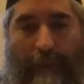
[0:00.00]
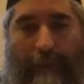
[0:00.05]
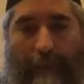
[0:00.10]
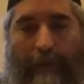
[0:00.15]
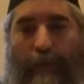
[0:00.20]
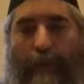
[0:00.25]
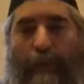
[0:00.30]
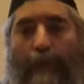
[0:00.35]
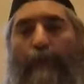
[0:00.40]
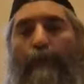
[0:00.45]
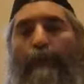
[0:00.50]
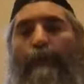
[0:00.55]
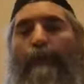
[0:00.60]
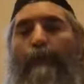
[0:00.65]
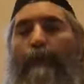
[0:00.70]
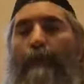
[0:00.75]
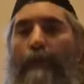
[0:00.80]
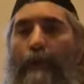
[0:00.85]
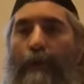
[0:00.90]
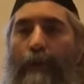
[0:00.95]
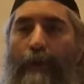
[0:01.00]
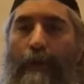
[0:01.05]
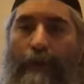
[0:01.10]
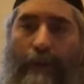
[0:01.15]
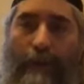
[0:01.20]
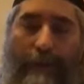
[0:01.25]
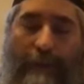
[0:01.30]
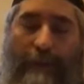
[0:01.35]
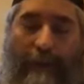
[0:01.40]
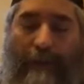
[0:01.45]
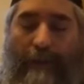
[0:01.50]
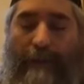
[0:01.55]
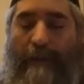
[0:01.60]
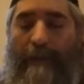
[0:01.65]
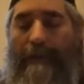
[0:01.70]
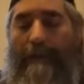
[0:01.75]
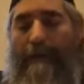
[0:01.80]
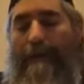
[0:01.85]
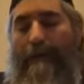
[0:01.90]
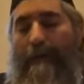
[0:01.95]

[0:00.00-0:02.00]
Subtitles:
to the deer,